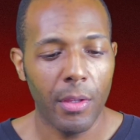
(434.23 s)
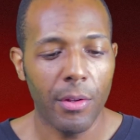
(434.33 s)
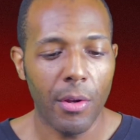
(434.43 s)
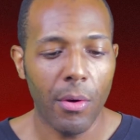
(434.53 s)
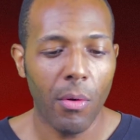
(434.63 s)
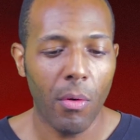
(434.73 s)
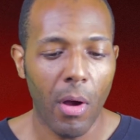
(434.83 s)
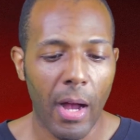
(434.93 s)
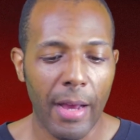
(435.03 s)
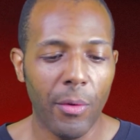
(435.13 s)
you
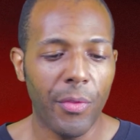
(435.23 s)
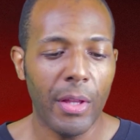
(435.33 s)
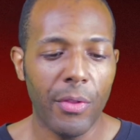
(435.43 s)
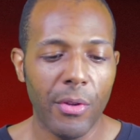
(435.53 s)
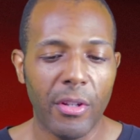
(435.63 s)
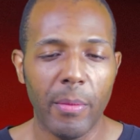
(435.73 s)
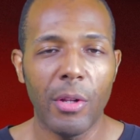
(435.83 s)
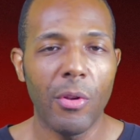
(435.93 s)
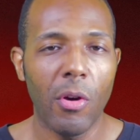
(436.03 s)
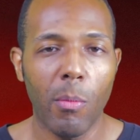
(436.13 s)
know, I don't think there's going to
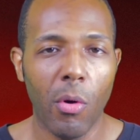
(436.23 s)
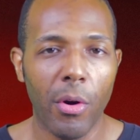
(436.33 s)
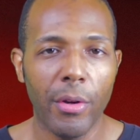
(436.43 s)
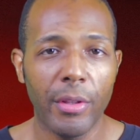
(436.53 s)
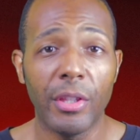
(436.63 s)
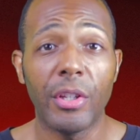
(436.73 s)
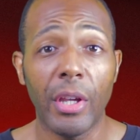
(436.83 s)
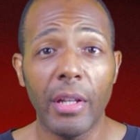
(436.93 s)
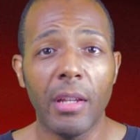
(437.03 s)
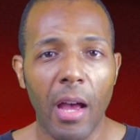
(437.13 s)
be no more
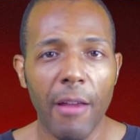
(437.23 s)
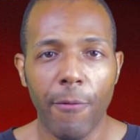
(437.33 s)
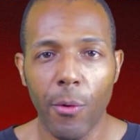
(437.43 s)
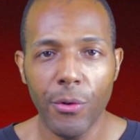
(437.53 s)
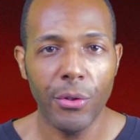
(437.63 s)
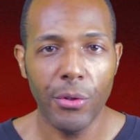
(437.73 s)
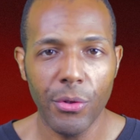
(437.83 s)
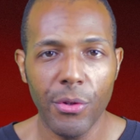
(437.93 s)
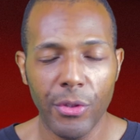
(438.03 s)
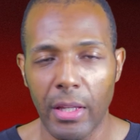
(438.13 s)
good guy Force
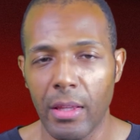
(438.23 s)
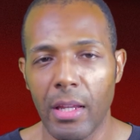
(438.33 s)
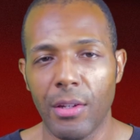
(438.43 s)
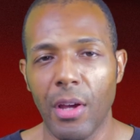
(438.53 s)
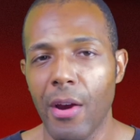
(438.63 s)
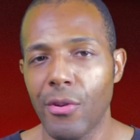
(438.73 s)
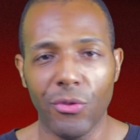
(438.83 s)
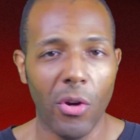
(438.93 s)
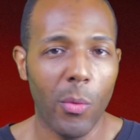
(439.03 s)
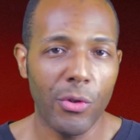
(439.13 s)
users in the entire
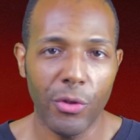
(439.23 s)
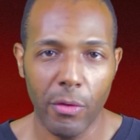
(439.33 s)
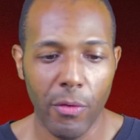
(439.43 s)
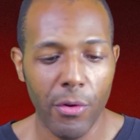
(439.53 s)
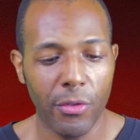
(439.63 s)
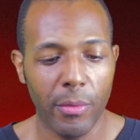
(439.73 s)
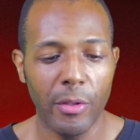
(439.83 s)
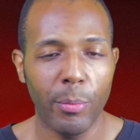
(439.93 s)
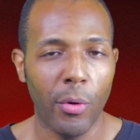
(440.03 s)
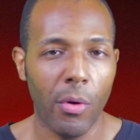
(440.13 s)
Star Wars universe from
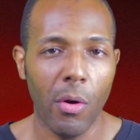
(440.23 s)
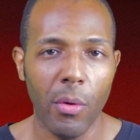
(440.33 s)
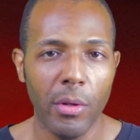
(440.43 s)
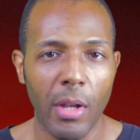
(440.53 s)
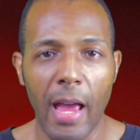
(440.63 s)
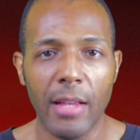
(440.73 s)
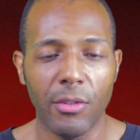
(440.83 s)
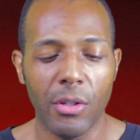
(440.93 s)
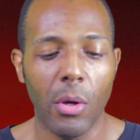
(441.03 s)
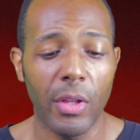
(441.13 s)
this point on.
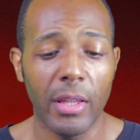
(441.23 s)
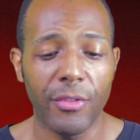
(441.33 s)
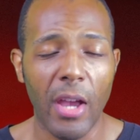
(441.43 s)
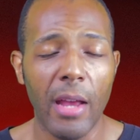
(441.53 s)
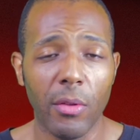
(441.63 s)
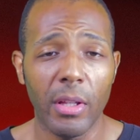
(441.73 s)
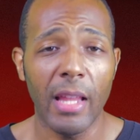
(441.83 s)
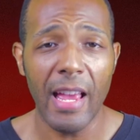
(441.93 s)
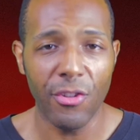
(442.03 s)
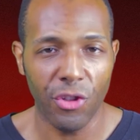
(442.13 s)
As you know, the title "The
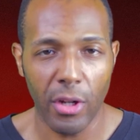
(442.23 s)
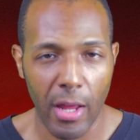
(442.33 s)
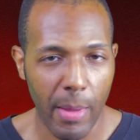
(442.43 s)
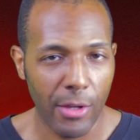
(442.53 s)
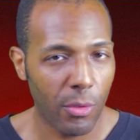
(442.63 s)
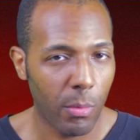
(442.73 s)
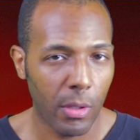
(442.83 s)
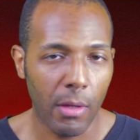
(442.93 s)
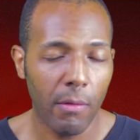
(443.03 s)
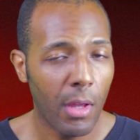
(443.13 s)
Last Jedi" makes you
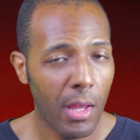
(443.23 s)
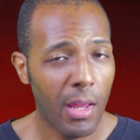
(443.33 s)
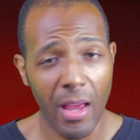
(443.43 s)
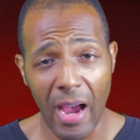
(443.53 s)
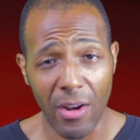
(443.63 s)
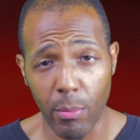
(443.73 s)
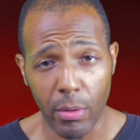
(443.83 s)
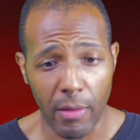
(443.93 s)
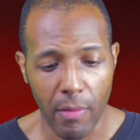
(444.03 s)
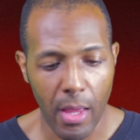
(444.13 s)
believe. I don't
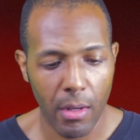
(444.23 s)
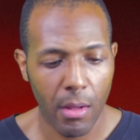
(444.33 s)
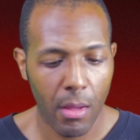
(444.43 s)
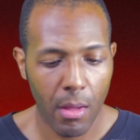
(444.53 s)
believe that.